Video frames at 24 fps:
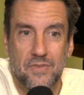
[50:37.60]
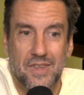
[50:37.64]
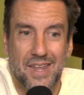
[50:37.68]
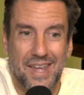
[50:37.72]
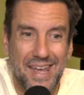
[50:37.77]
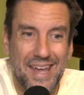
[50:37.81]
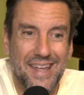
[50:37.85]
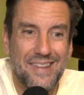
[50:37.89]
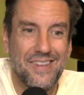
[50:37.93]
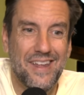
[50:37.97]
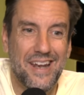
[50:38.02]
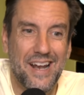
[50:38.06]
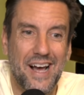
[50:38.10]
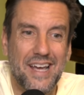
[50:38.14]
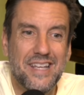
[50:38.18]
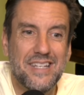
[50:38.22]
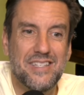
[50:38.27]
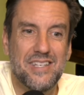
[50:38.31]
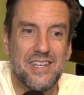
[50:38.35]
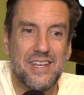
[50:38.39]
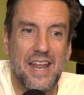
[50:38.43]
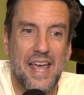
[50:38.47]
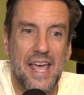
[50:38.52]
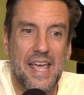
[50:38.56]
In the
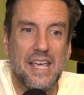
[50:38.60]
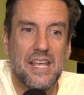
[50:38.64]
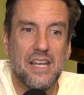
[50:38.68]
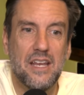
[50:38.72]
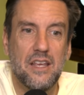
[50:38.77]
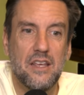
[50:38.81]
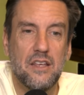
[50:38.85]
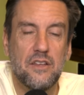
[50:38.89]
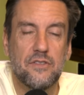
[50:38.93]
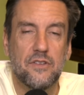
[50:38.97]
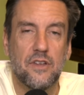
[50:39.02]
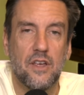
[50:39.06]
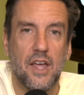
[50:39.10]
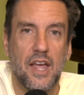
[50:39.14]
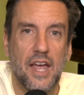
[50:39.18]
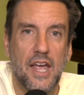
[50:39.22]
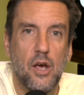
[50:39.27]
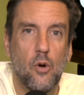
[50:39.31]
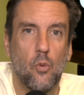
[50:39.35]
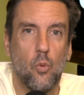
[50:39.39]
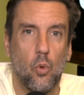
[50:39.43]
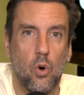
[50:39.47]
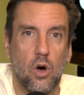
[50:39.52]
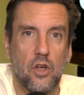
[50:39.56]
1980s,
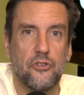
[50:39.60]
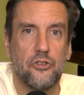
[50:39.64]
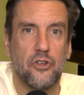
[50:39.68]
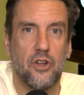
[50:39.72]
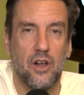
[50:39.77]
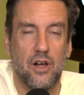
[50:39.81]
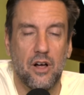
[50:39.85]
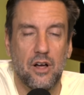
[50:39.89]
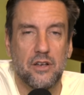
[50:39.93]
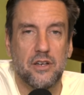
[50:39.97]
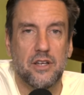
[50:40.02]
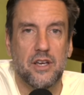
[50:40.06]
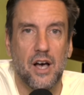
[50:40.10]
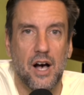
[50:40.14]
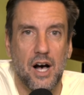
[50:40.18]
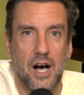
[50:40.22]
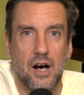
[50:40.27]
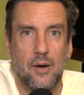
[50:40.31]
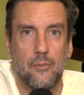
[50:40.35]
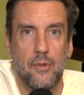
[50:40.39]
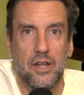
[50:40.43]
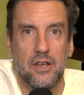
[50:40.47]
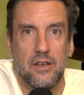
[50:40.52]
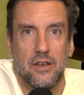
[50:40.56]
it wasn't
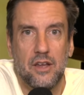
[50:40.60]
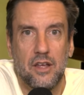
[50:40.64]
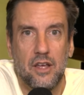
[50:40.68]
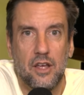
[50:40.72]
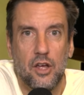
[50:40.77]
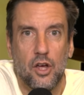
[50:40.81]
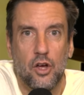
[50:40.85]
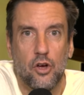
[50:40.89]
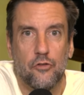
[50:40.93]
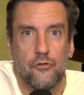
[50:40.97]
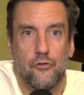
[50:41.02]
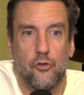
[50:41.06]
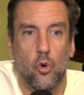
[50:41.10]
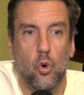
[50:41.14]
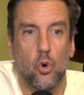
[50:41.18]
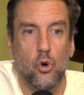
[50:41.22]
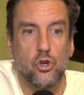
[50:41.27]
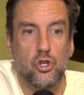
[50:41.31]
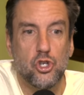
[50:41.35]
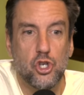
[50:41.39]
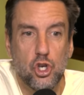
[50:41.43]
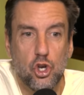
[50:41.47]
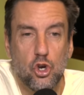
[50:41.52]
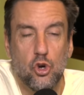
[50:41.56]
uncommon for
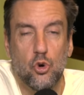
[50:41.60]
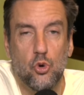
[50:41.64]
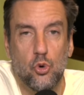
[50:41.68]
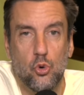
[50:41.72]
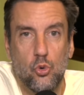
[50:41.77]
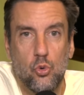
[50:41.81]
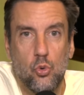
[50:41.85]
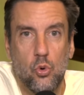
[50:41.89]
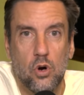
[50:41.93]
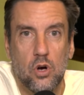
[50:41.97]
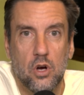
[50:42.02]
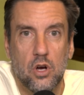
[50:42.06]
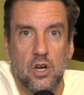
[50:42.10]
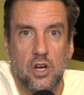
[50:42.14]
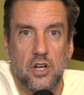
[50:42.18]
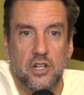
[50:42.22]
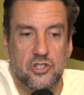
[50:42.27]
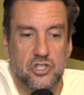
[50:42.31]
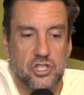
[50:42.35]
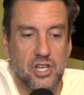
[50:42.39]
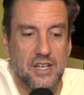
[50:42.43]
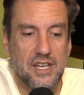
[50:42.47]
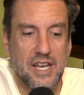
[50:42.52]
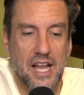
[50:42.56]
you
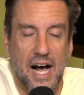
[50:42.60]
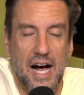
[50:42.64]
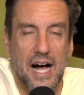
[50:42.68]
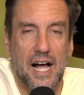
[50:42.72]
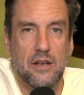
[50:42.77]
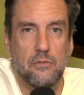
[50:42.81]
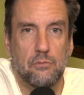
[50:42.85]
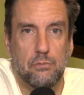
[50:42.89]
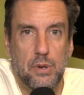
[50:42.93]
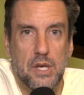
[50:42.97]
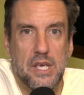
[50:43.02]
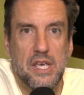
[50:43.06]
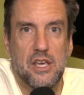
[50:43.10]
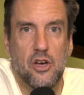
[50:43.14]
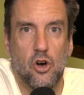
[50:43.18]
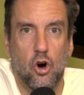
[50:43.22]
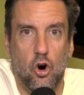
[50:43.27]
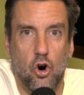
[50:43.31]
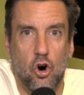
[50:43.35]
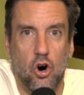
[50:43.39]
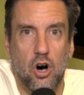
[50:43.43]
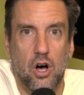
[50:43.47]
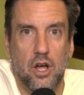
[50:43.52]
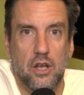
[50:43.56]
to not be
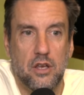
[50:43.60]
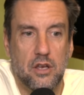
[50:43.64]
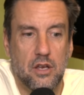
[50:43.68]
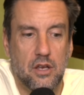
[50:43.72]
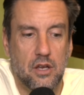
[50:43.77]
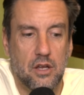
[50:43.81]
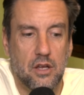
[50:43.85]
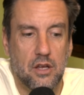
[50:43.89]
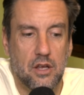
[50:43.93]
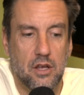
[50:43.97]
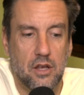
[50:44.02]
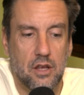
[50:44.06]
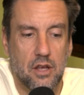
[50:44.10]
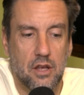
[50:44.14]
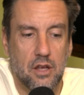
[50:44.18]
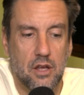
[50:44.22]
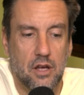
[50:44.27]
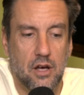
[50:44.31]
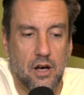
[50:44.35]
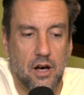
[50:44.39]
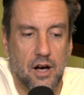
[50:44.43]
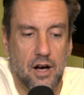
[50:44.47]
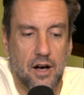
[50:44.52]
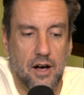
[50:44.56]
on
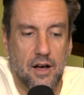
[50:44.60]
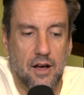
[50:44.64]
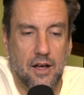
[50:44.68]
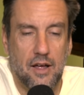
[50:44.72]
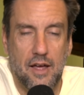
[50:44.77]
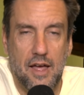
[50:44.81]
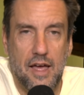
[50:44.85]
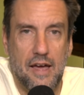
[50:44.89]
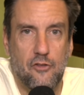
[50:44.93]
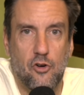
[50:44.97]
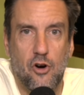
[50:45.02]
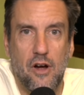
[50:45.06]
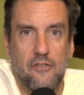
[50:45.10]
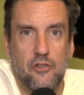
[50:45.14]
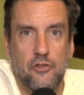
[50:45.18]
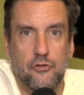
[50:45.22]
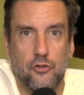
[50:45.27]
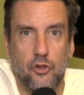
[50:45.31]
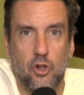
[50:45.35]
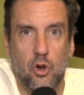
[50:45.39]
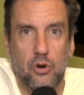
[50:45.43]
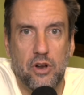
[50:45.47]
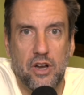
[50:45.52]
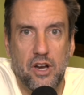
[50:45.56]
ever having
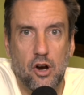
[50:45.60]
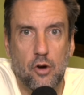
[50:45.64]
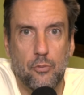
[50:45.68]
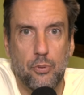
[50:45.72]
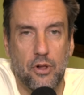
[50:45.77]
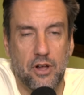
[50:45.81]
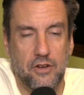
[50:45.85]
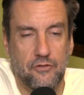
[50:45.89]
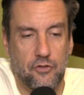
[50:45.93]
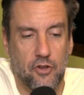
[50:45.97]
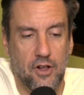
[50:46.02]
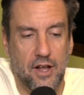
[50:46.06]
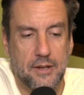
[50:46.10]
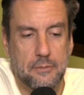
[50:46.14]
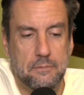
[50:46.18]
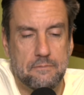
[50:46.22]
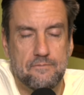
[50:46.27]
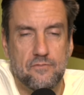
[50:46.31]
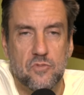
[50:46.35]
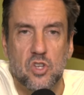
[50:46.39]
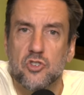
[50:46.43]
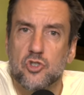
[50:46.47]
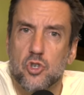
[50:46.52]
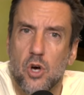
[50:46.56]
flown an airplane flight.
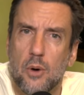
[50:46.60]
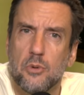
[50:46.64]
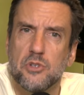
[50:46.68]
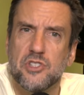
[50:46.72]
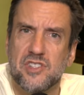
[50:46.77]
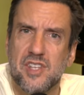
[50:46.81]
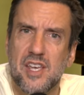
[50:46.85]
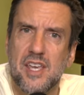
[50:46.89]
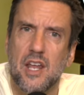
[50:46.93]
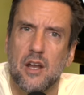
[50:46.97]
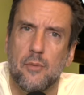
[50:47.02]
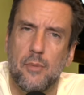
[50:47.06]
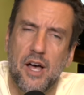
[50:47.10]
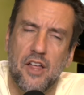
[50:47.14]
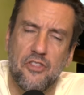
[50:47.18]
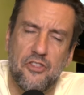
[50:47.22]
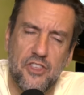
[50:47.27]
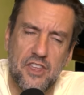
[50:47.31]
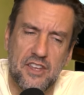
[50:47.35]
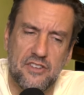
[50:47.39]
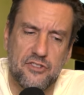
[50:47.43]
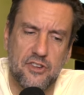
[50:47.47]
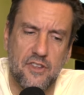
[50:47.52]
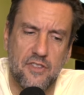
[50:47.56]
So I was thinking about
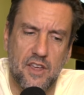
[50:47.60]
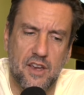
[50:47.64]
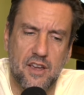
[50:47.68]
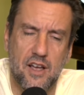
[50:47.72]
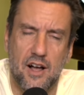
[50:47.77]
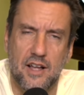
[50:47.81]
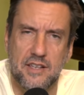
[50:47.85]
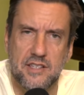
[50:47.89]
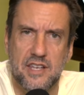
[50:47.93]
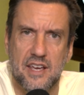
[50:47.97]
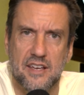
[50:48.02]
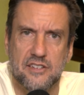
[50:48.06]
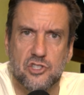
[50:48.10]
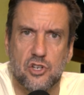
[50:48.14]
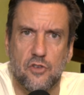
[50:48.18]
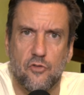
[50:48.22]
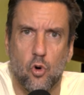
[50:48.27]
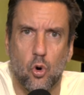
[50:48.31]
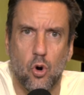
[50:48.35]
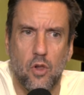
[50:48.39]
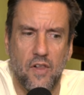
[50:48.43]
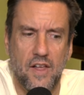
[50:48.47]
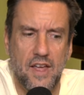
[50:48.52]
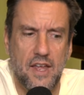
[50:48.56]
this in the context of
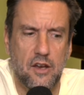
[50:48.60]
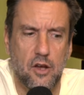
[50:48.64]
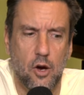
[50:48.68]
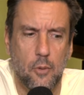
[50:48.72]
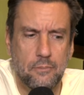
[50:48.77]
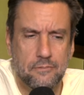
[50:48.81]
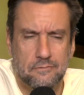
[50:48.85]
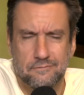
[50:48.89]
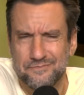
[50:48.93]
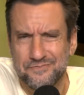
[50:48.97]
Orlando.